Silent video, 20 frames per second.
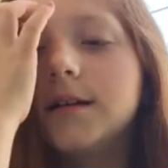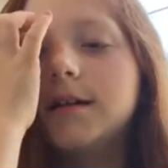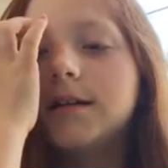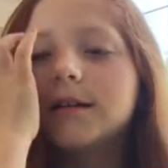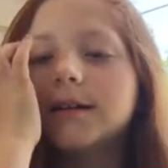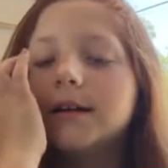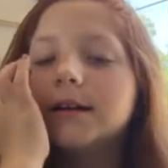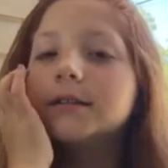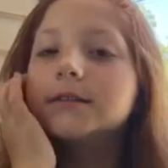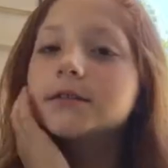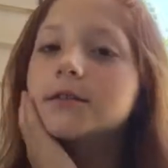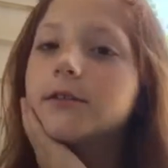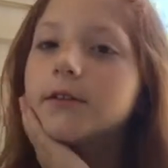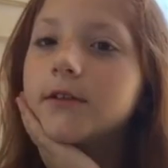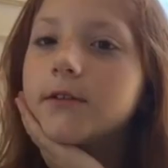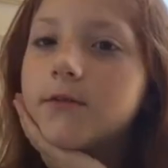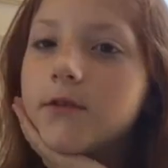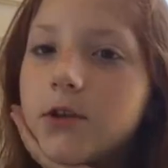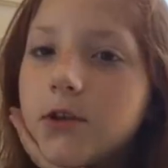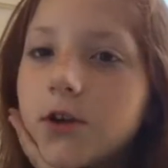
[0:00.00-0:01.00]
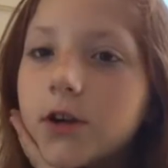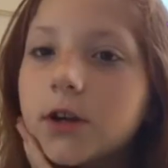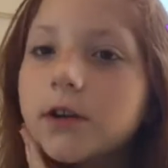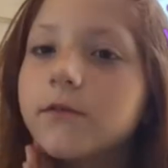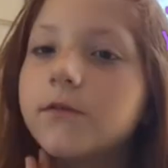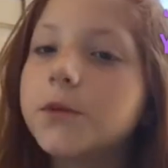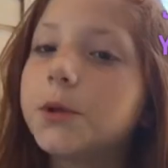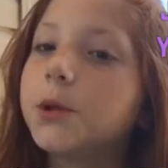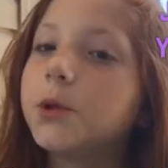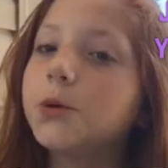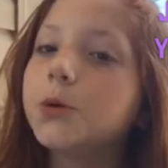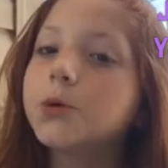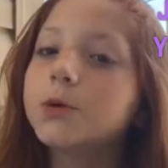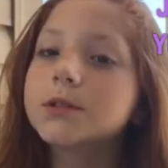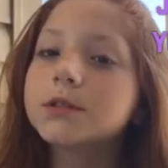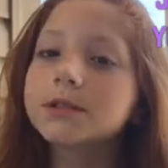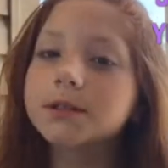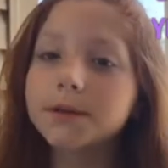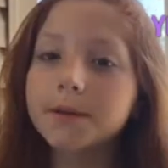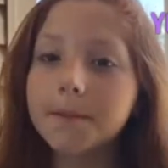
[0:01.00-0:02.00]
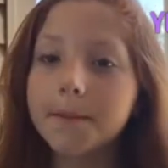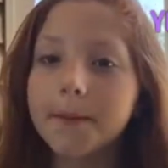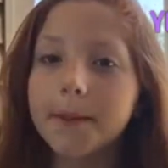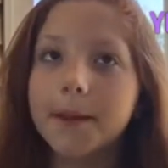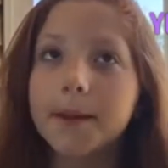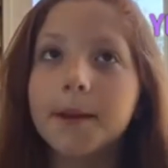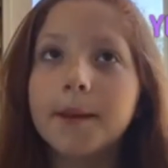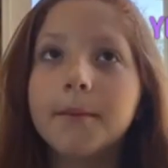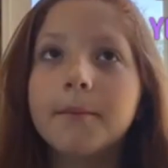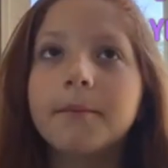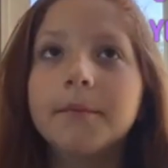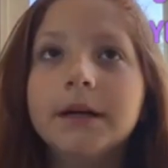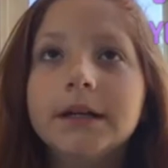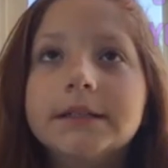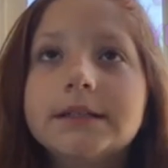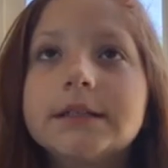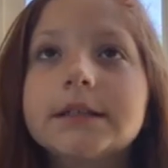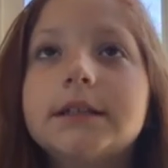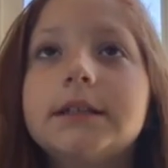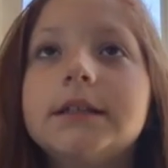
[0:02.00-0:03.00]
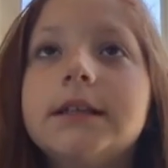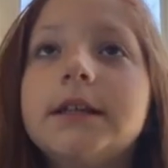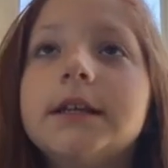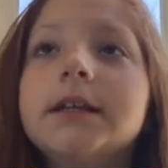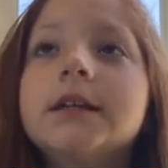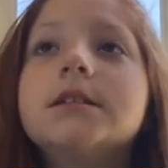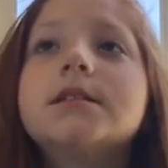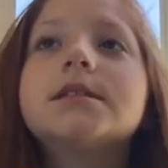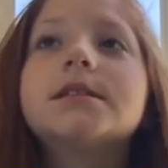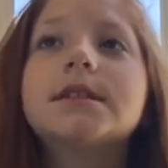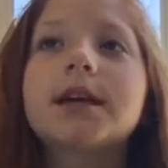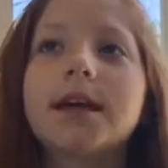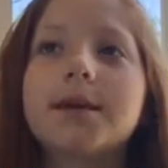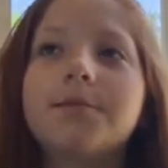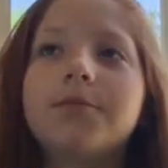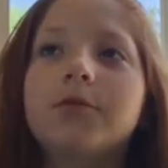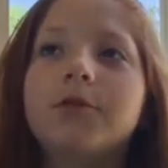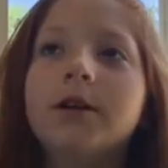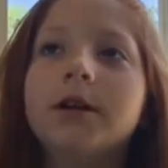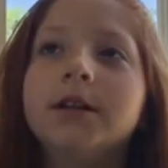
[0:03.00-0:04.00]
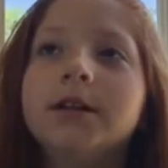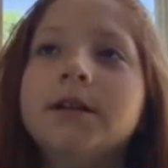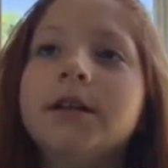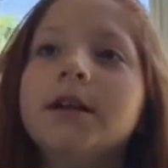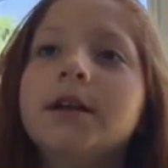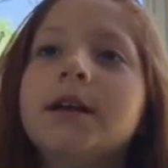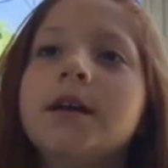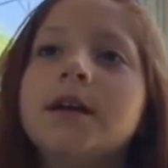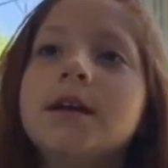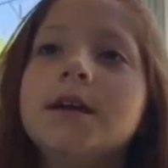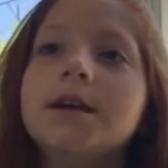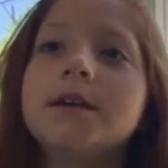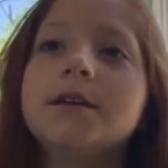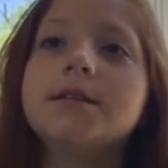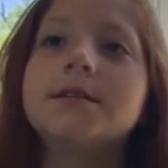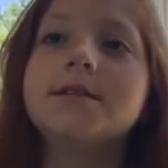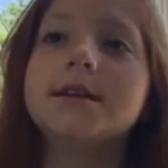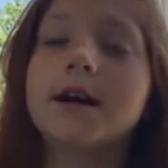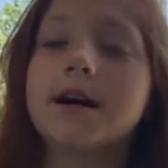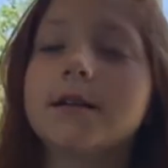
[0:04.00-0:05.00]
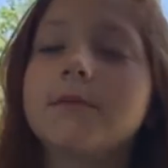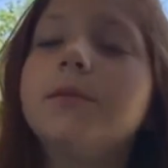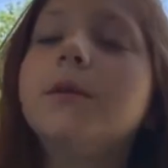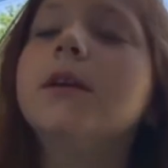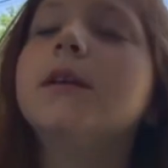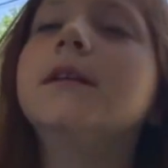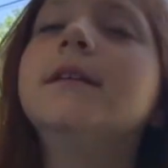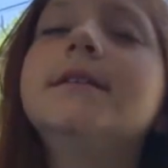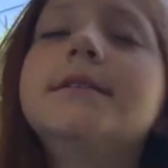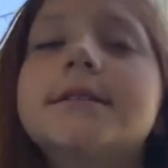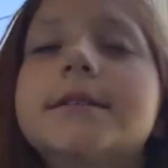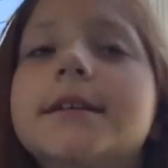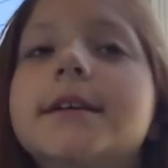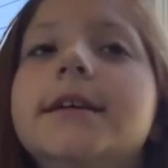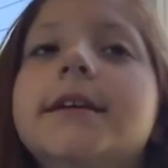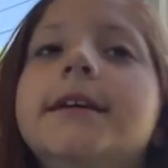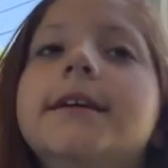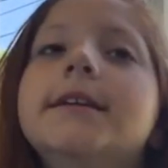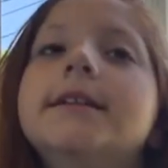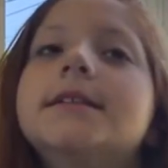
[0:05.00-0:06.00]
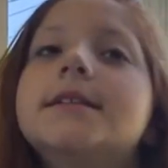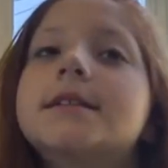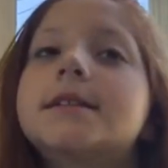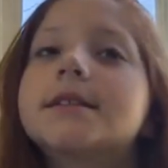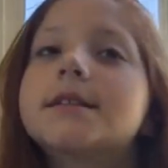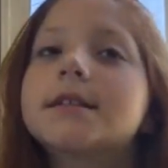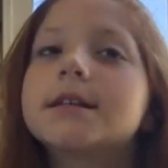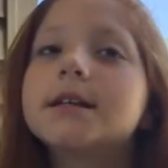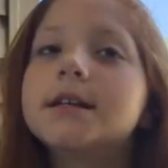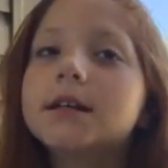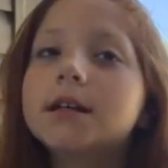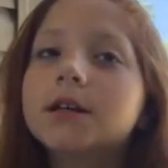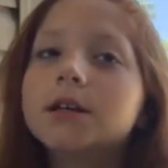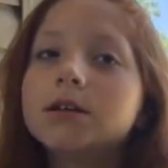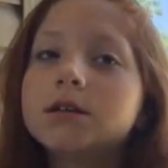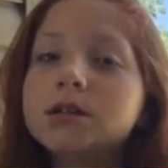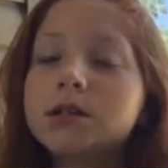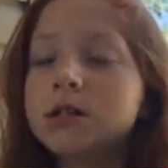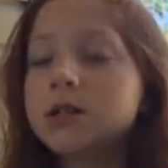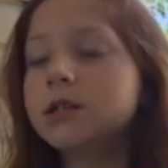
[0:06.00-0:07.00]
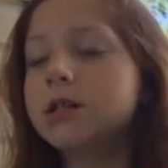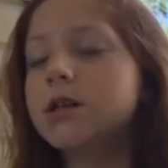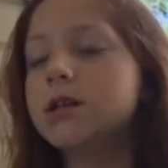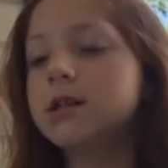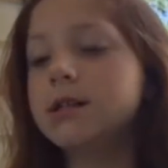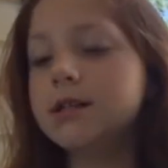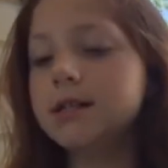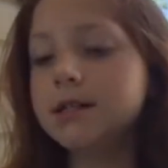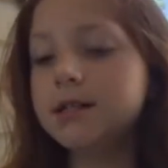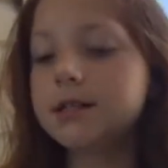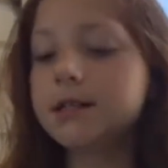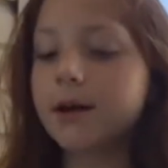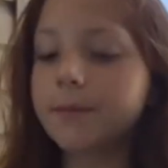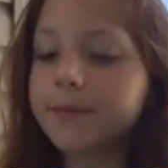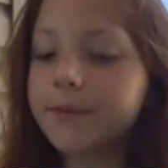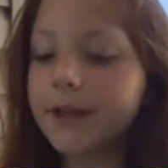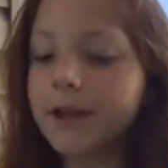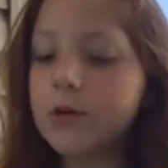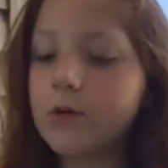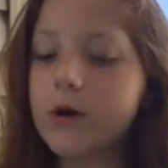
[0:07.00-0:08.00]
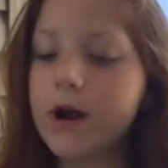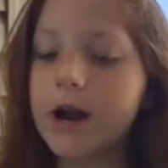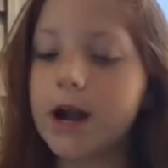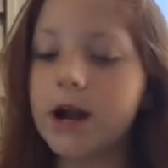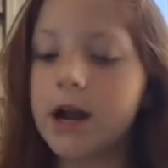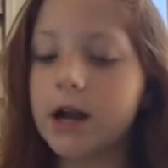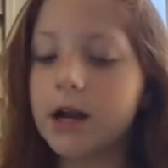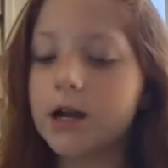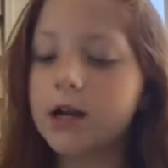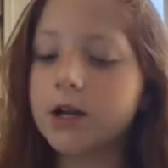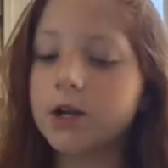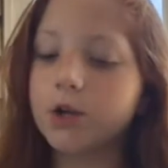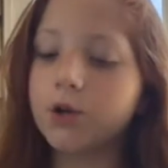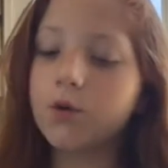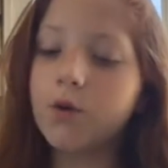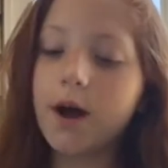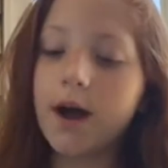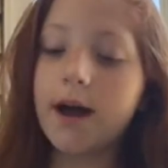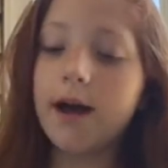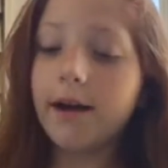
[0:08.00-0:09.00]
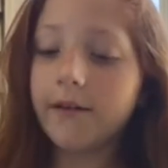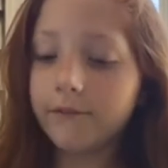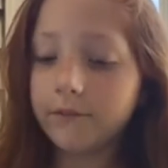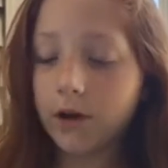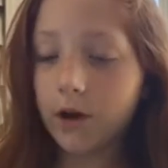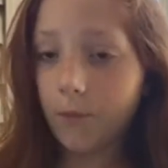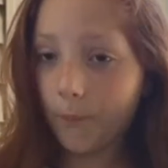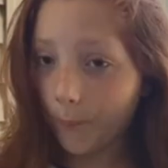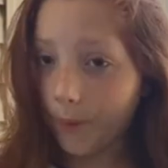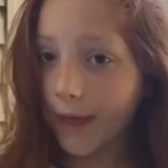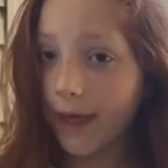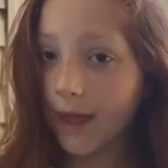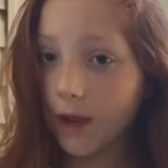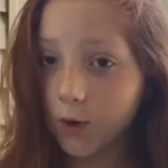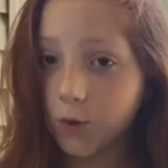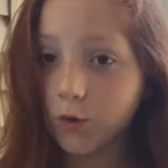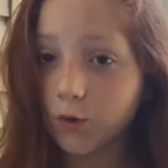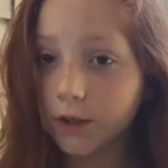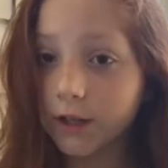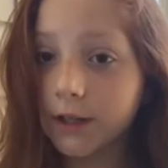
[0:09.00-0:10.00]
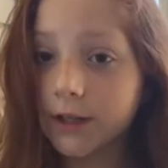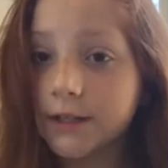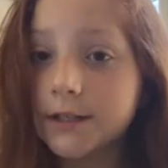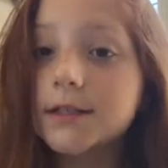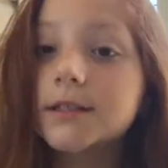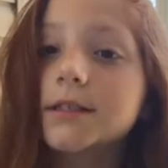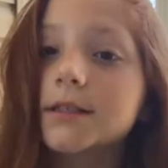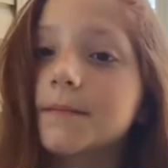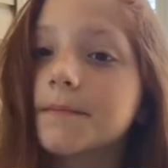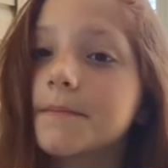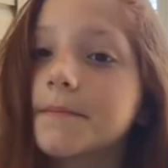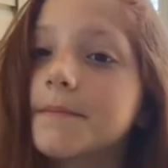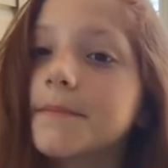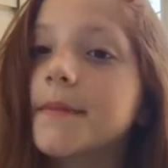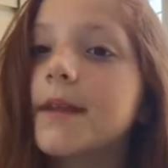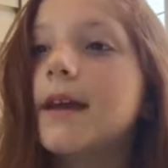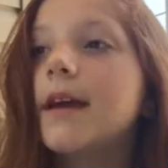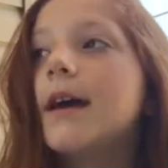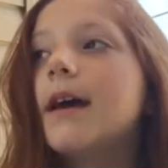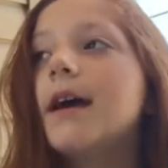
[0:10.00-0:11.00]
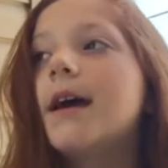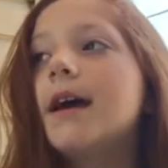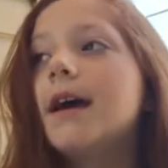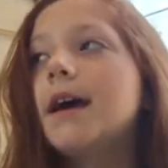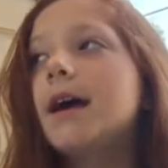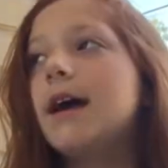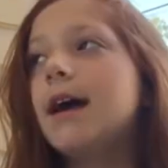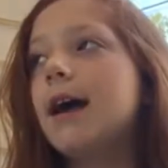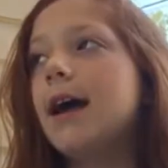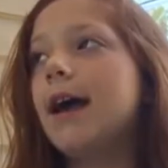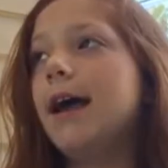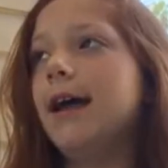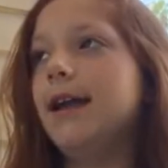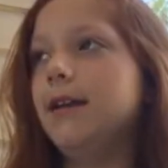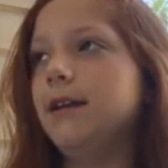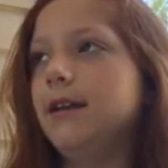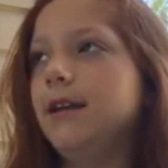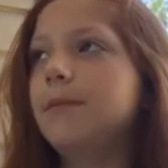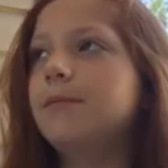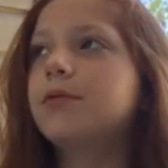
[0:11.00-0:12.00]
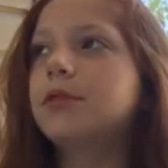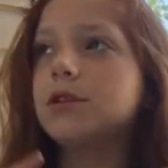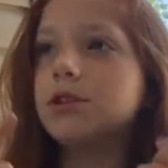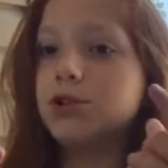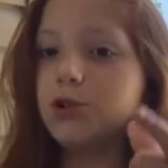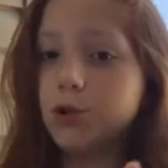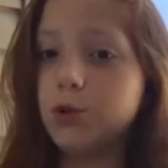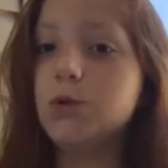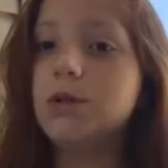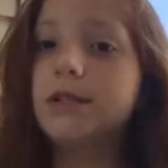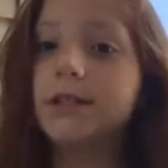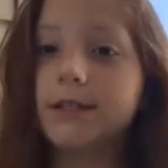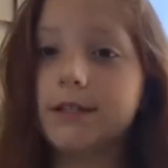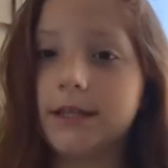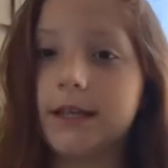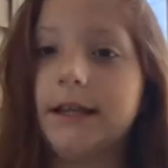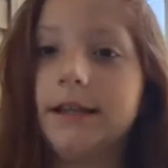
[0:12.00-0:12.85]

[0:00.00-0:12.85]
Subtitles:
Okay, so if you're confused, basically type 1 diabetes is something where you have a pancreas and it produces